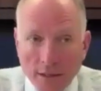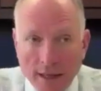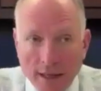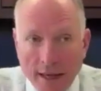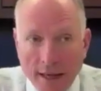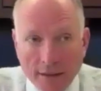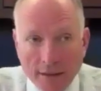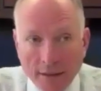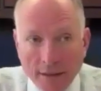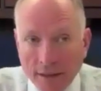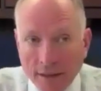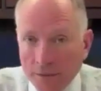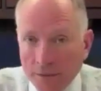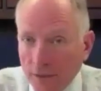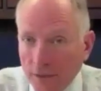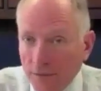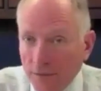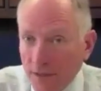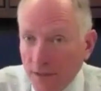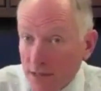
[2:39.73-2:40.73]
out another
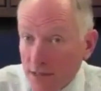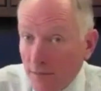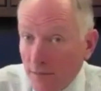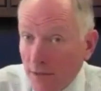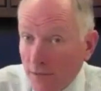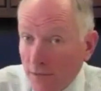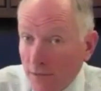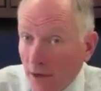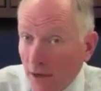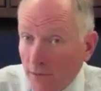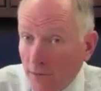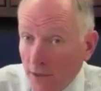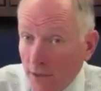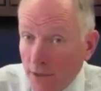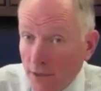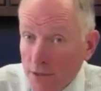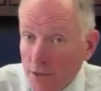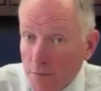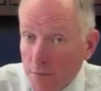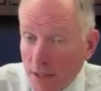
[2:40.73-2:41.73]
50, 75
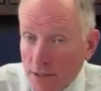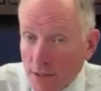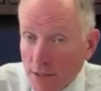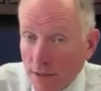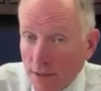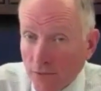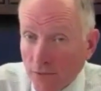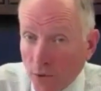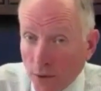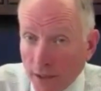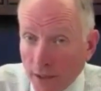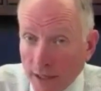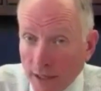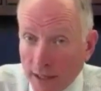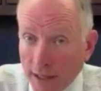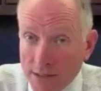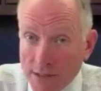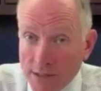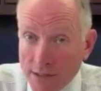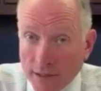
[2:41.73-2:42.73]
years based on the
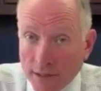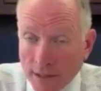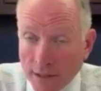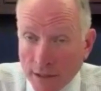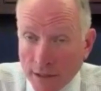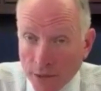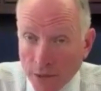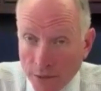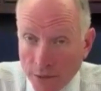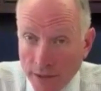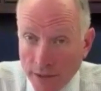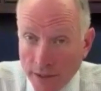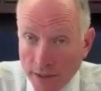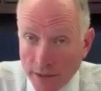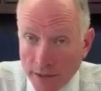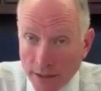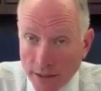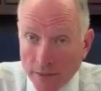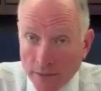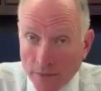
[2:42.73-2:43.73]
forecasts that they included
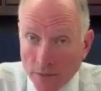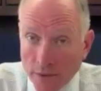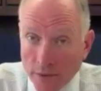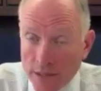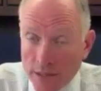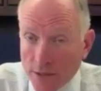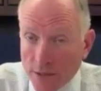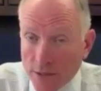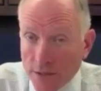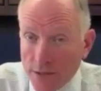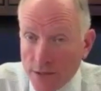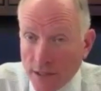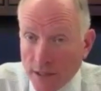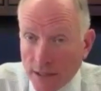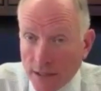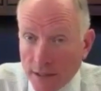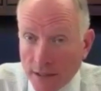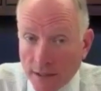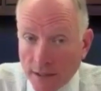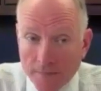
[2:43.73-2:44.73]
in their research and
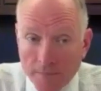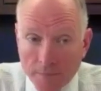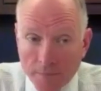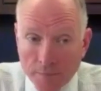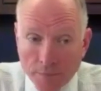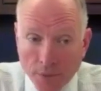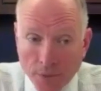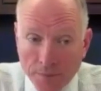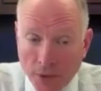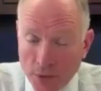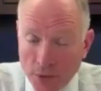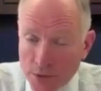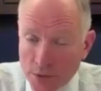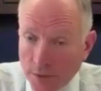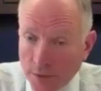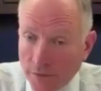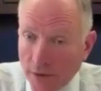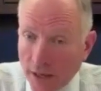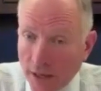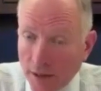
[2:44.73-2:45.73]
in the proposal
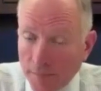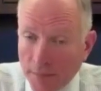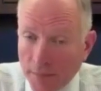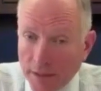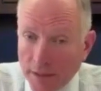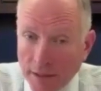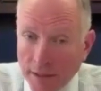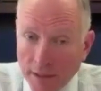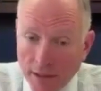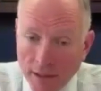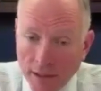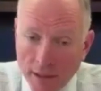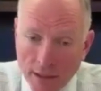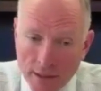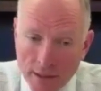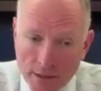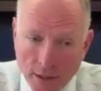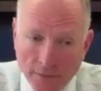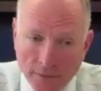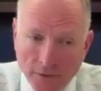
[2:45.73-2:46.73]
development.
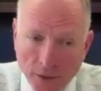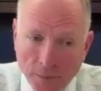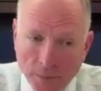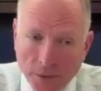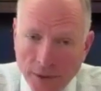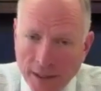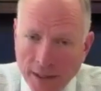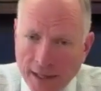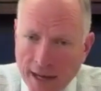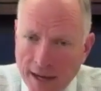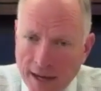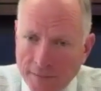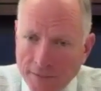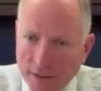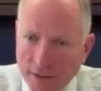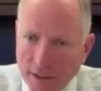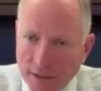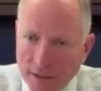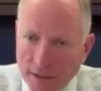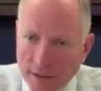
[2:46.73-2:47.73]
So I feel pretty
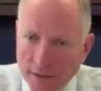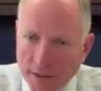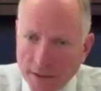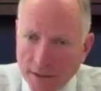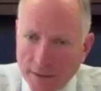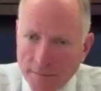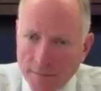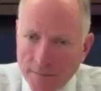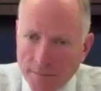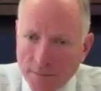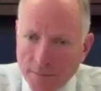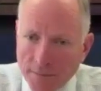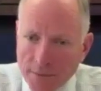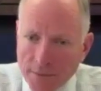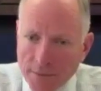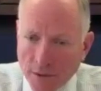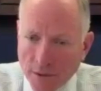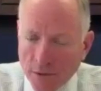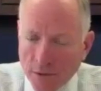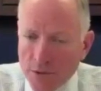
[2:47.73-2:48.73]
confident that the
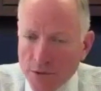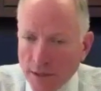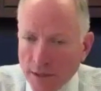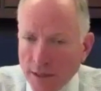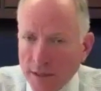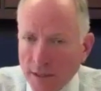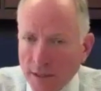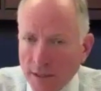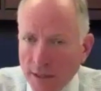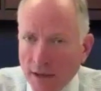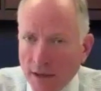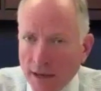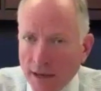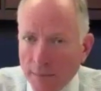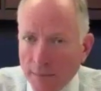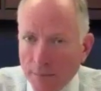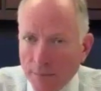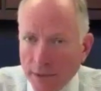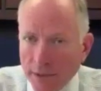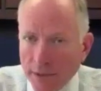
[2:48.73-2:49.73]
solution that they've
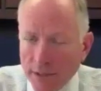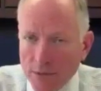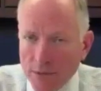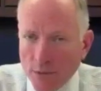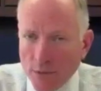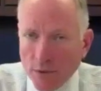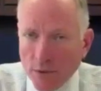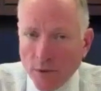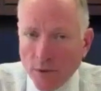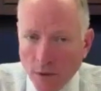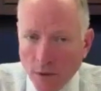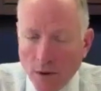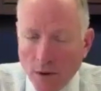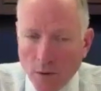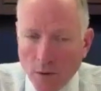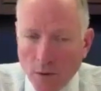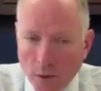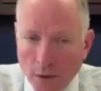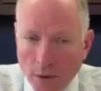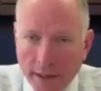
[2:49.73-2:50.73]
got in place will go a
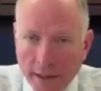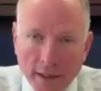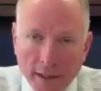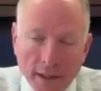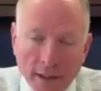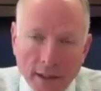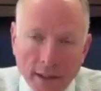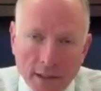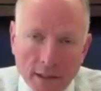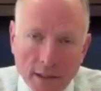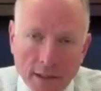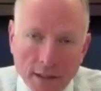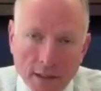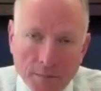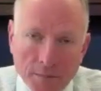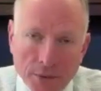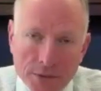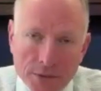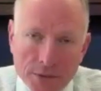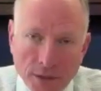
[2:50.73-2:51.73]
long way
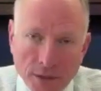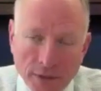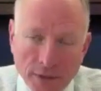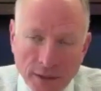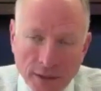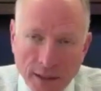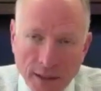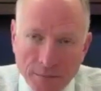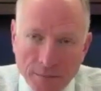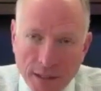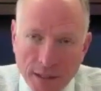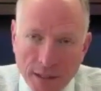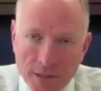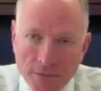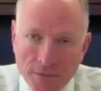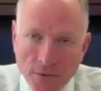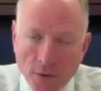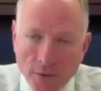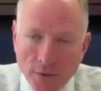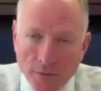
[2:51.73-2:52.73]
to preserving that beach
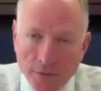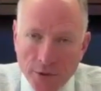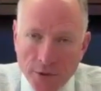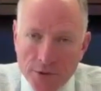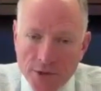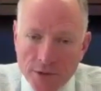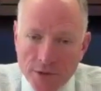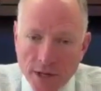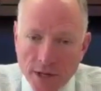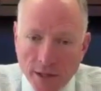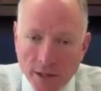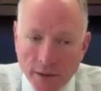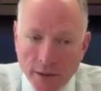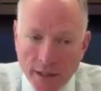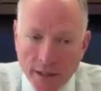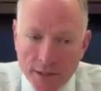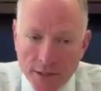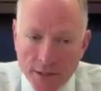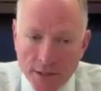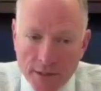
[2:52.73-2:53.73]
for future
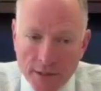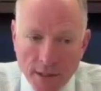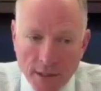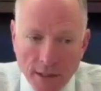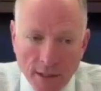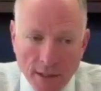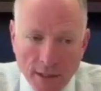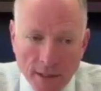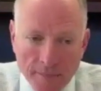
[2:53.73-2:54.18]
generations.